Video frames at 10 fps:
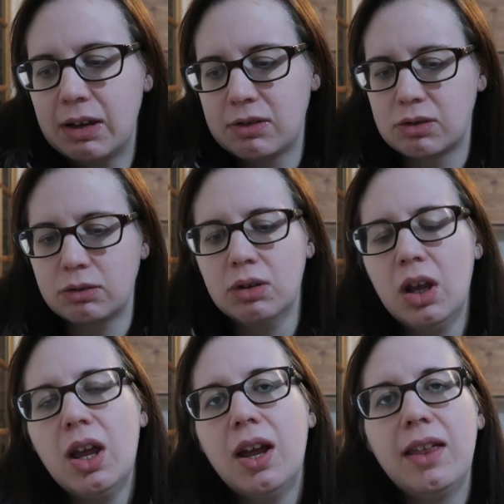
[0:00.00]
and that, so
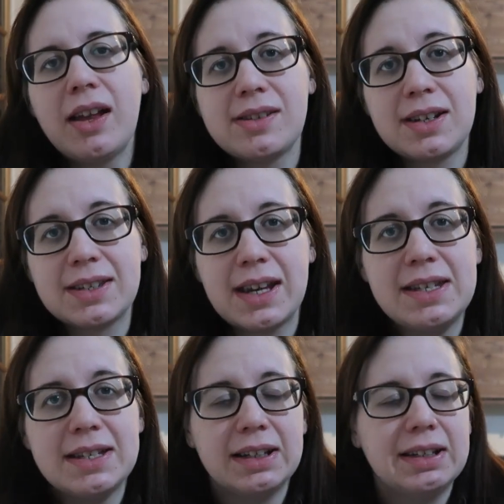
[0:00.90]
that's
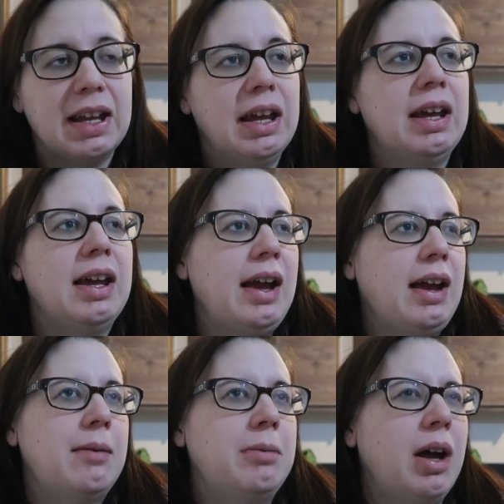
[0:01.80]
exciting.
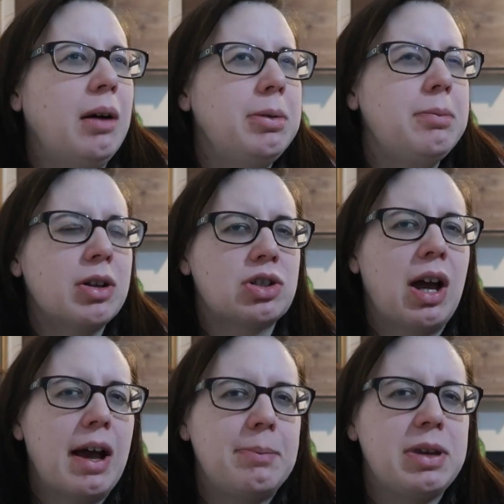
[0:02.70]
I'll be much
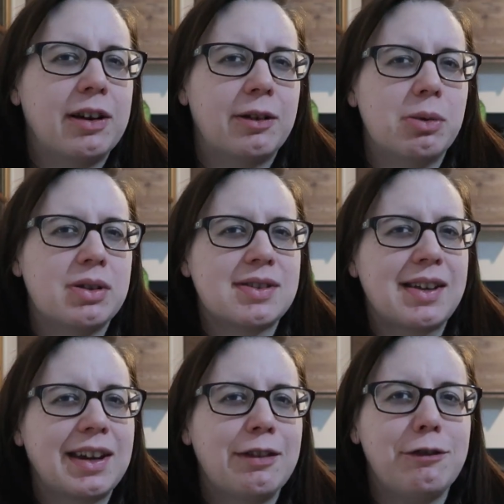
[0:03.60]
happier
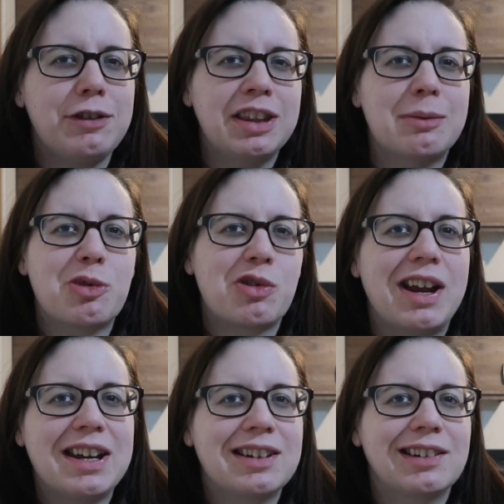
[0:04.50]
once I can feel it more
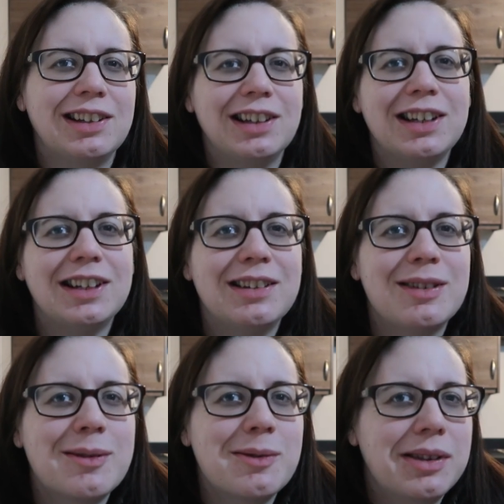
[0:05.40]
regularly
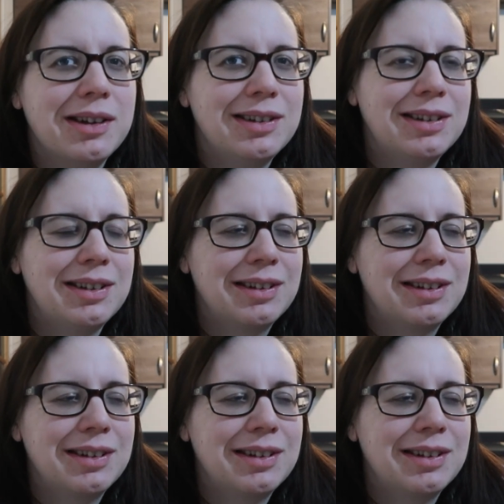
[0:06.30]
and know that